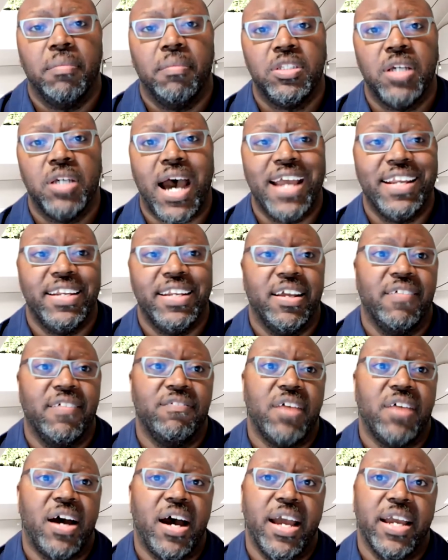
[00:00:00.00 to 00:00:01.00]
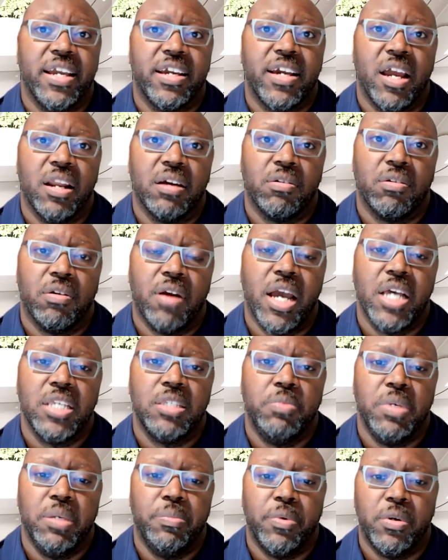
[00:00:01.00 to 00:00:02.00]
to identify and
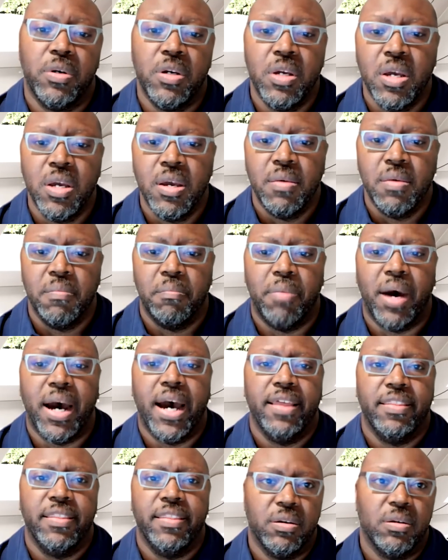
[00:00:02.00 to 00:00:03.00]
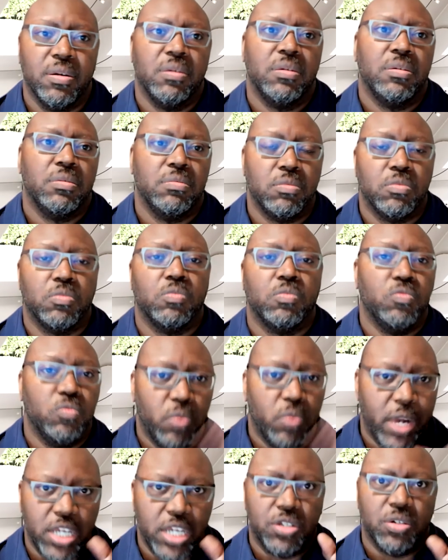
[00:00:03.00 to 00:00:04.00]
categorize people by their
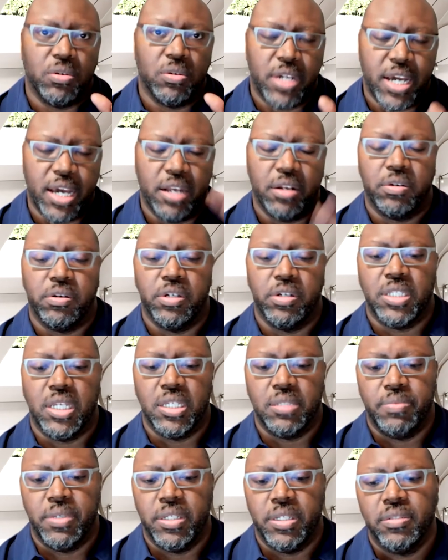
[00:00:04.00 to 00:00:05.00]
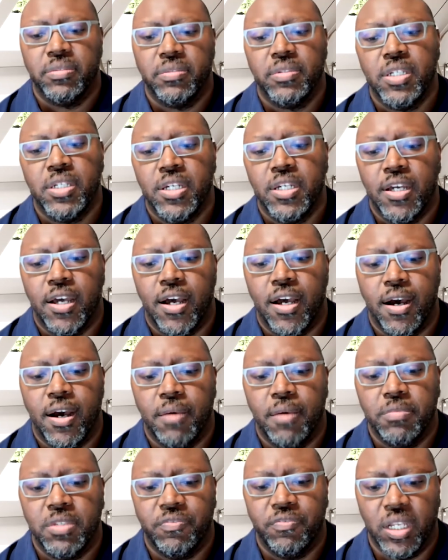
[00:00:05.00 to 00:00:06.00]
racial categories that's been
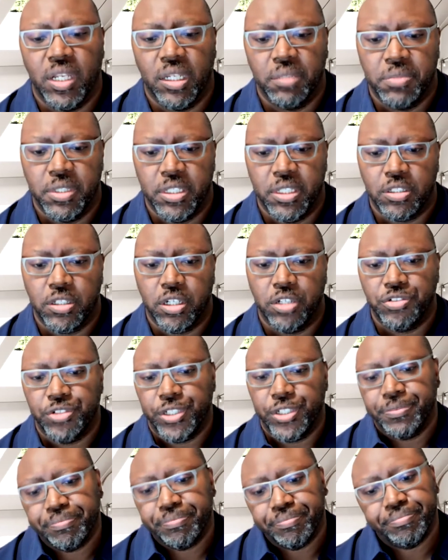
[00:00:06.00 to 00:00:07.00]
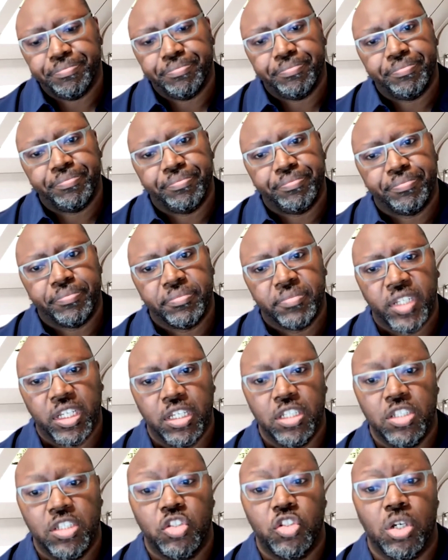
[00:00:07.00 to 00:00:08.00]
developed in this country.
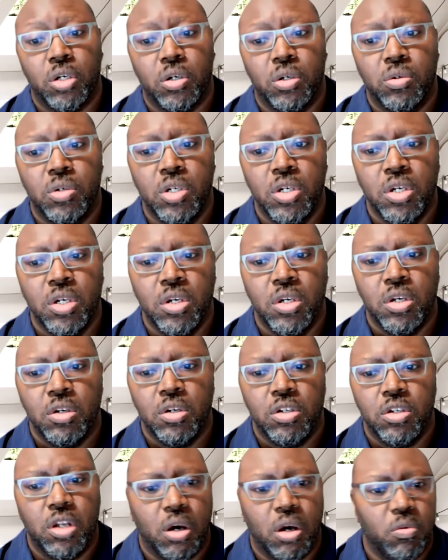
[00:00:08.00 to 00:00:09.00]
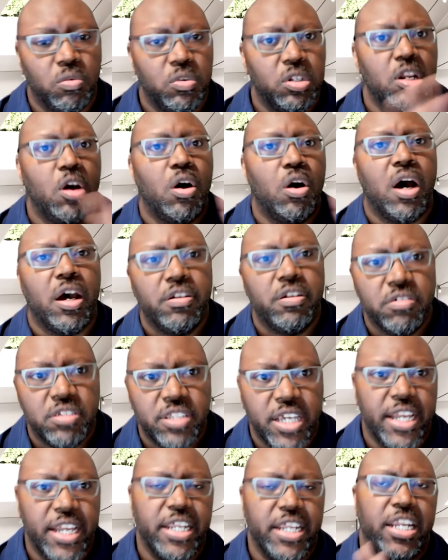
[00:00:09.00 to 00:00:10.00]
And so,
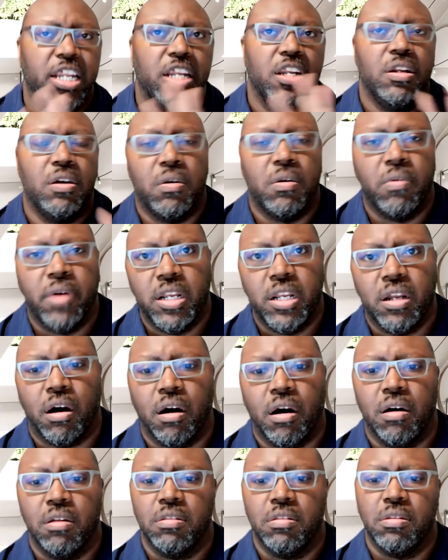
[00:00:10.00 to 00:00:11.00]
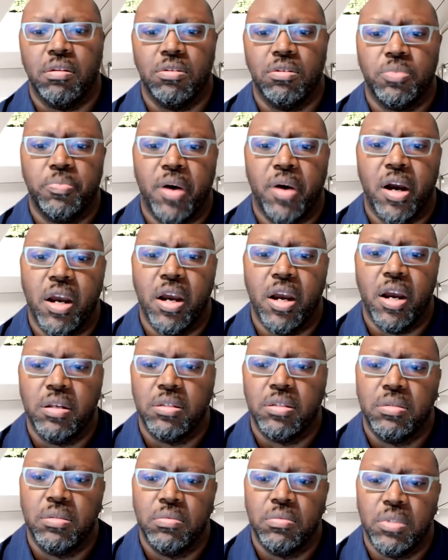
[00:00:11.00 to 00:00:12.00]
understanding and knowing all of those
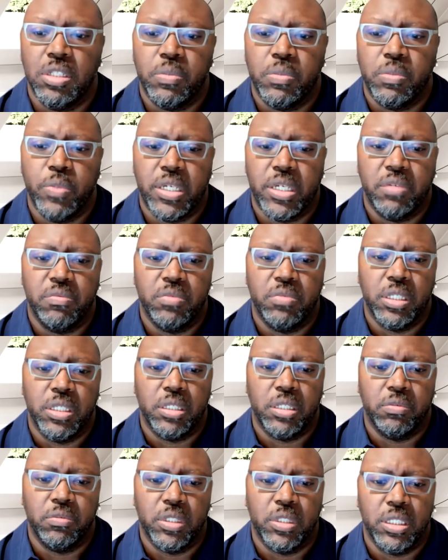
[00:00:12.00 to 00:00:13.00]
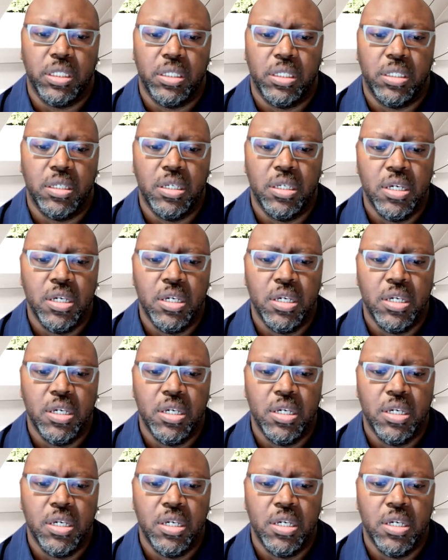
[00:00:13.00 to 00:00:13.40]
parts, we can really